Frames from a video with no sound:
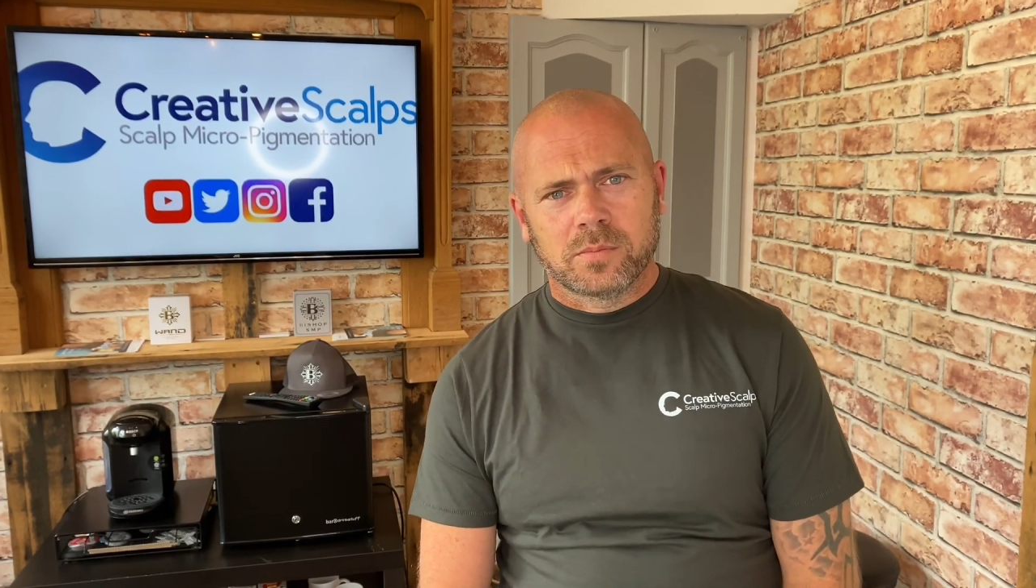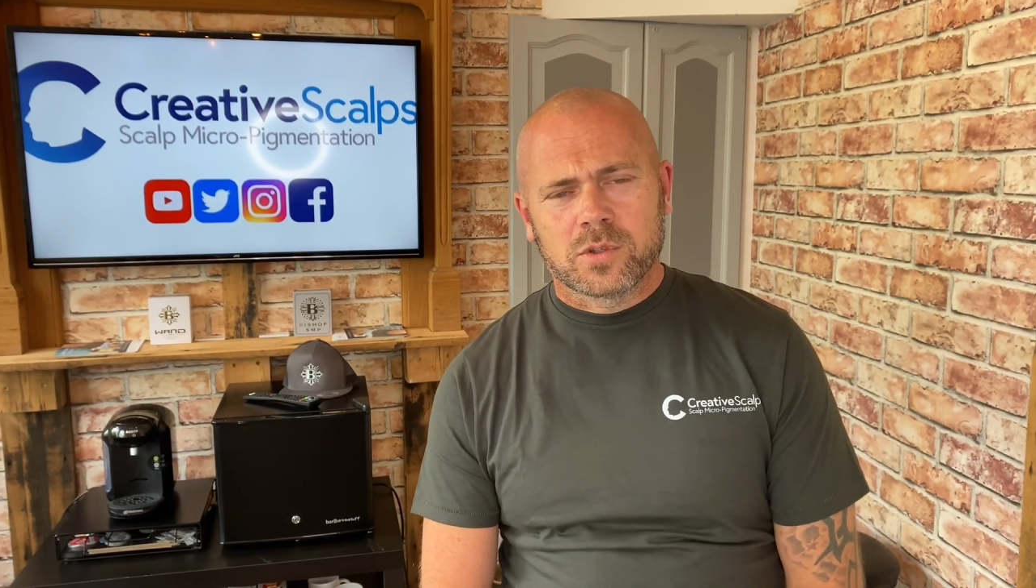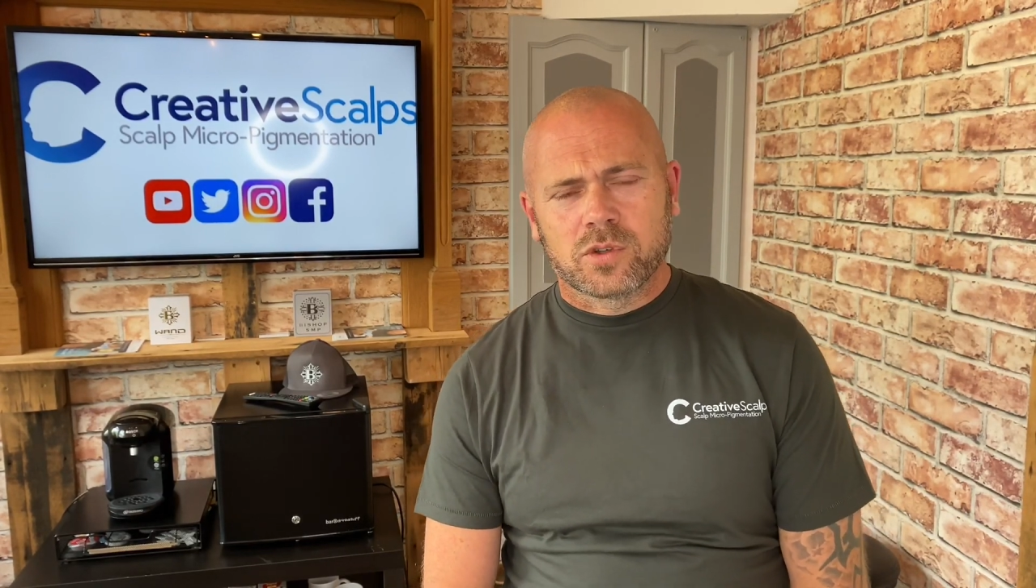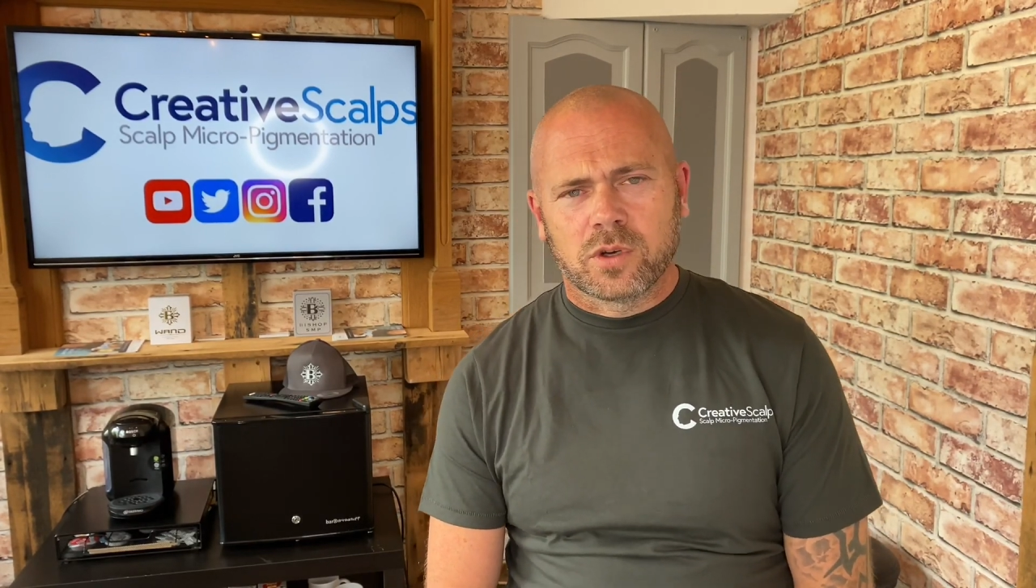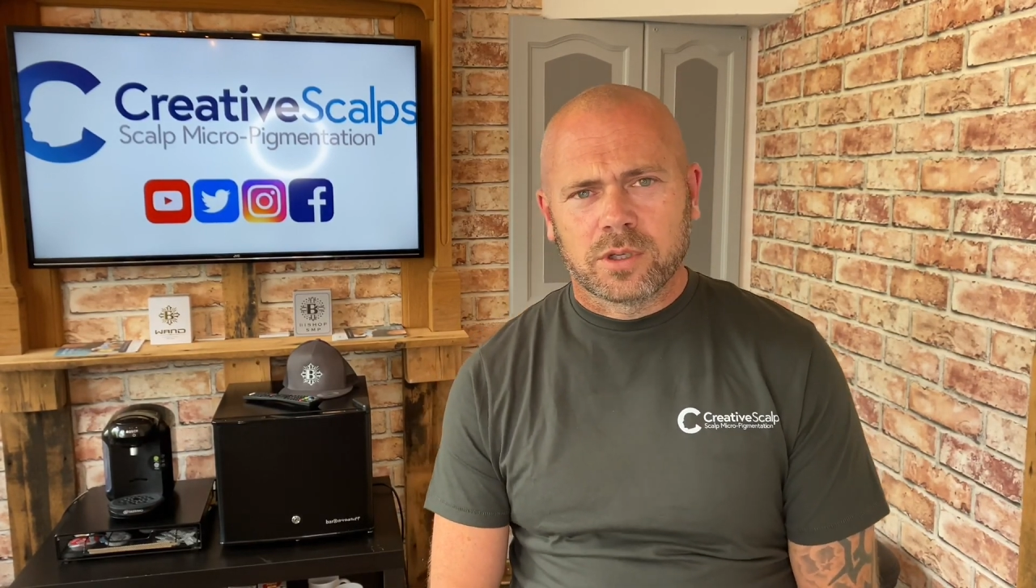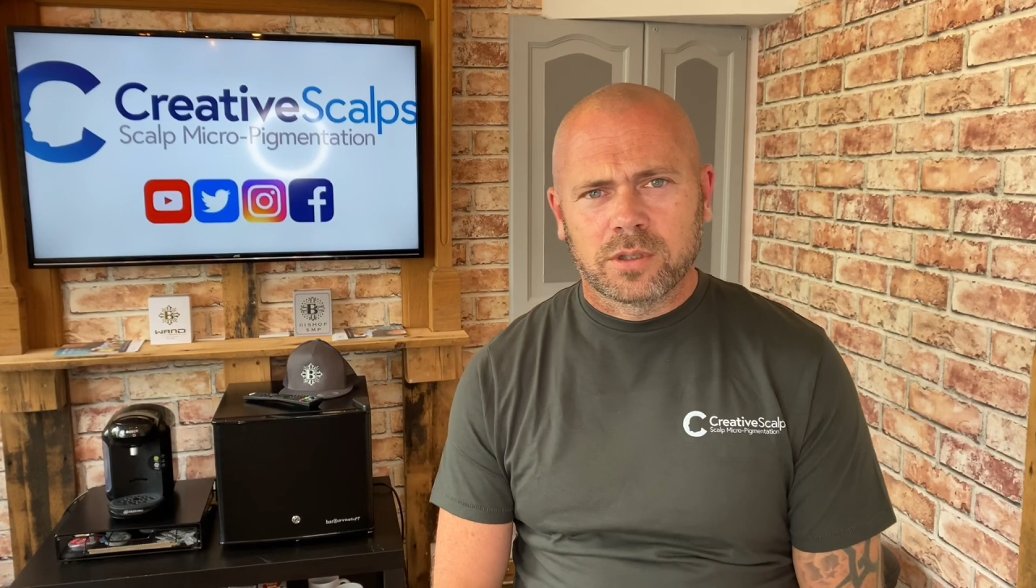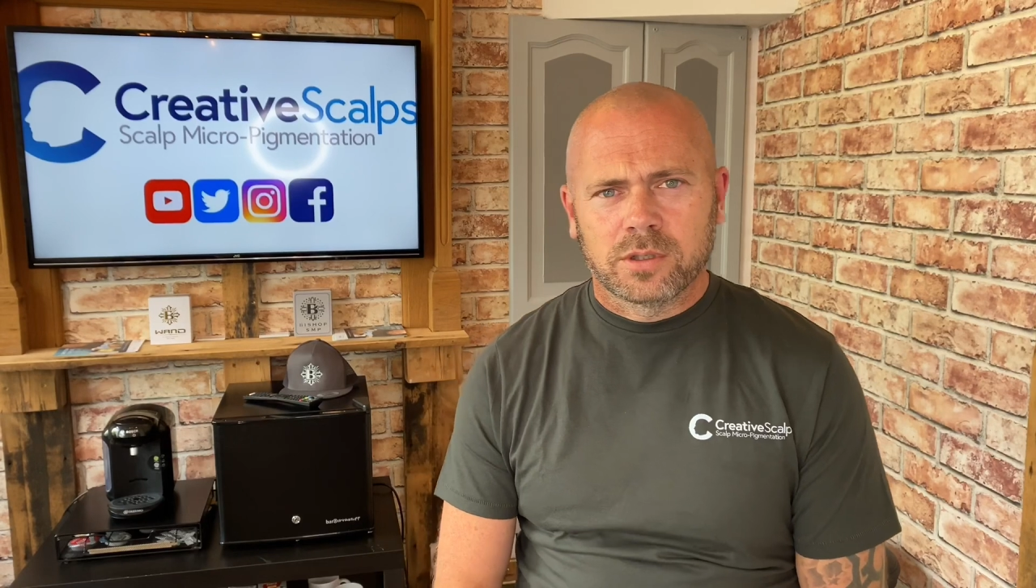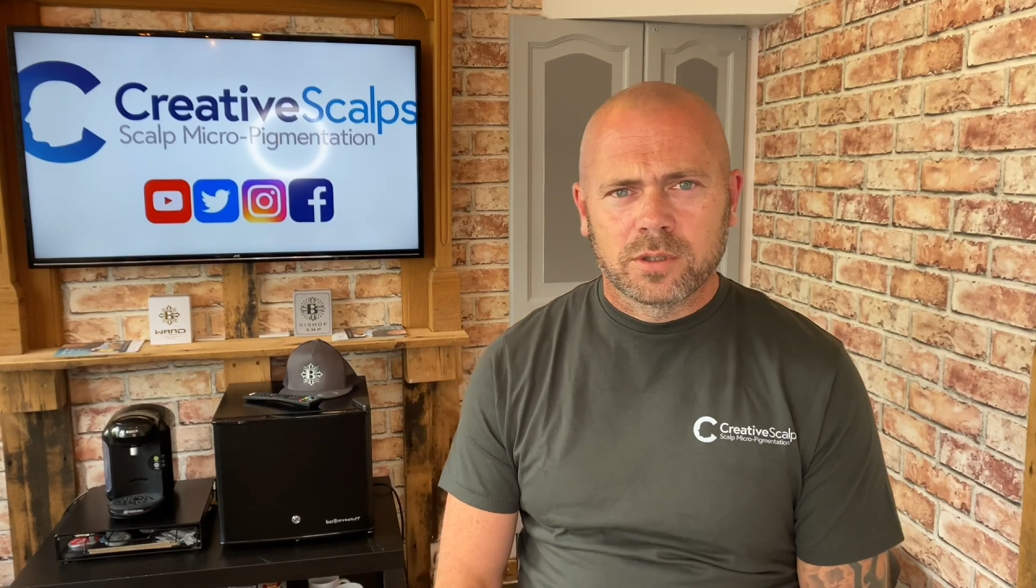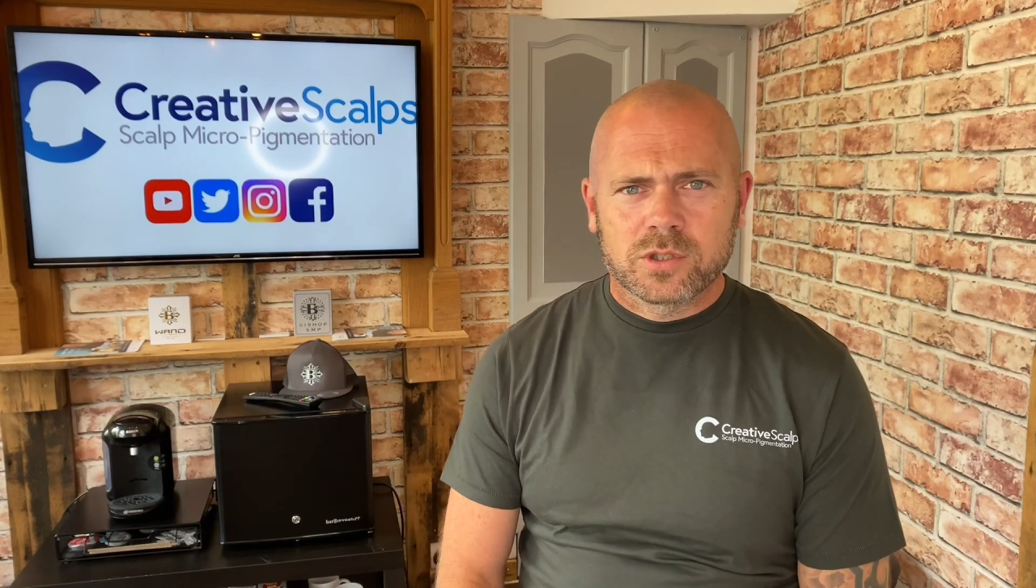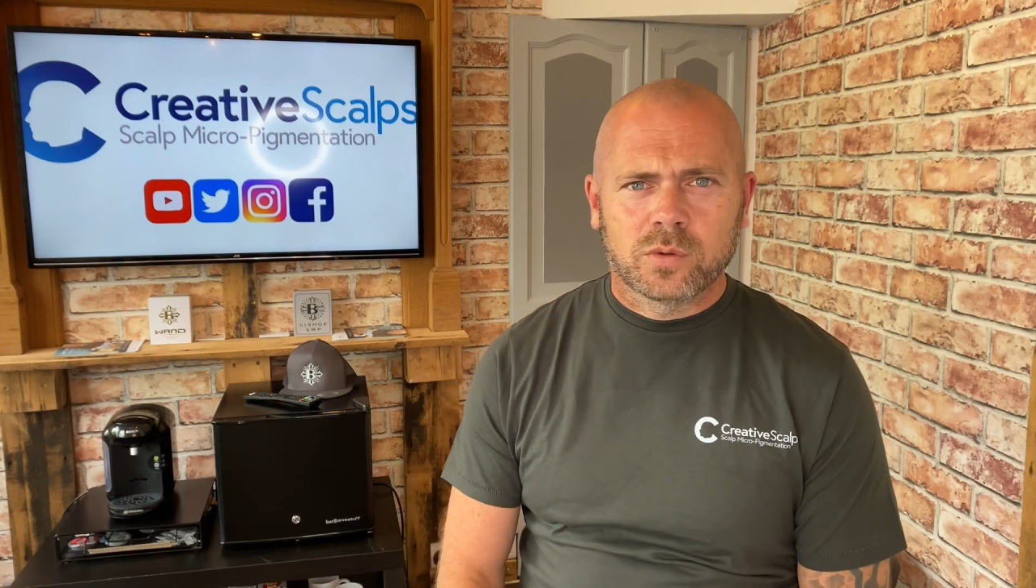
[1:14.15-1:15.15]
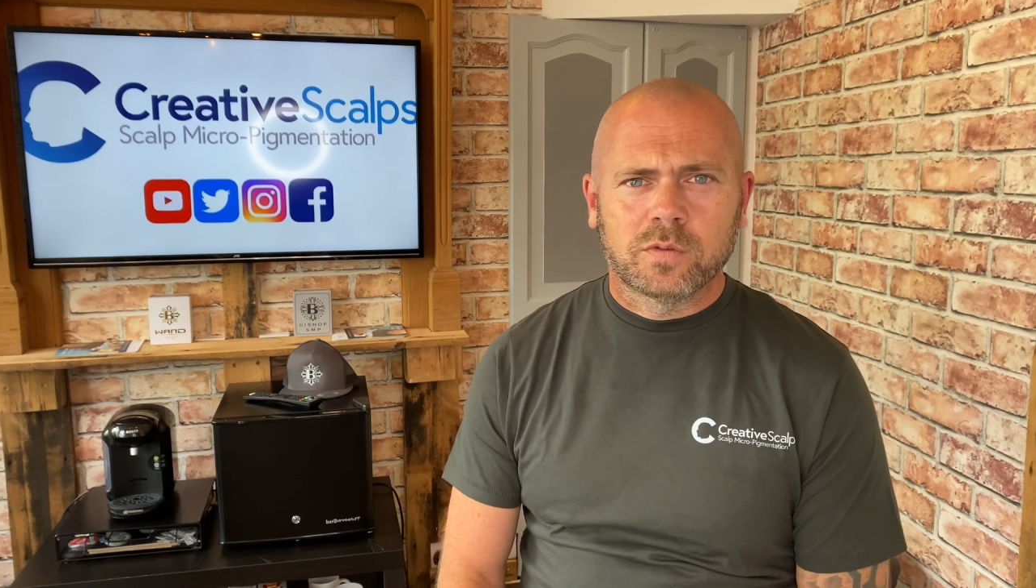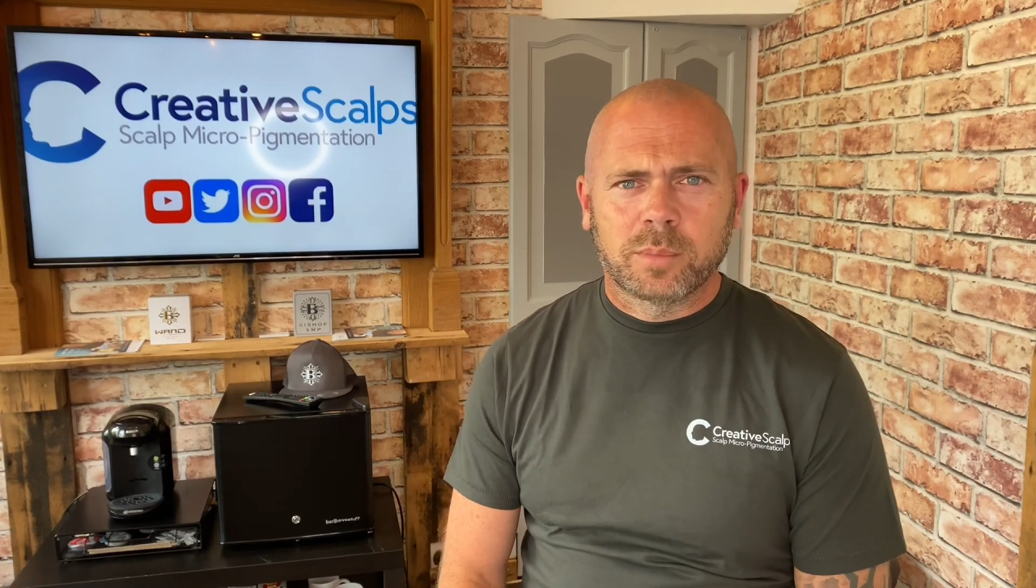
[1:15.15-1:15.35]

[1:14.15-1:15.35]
trying to sort of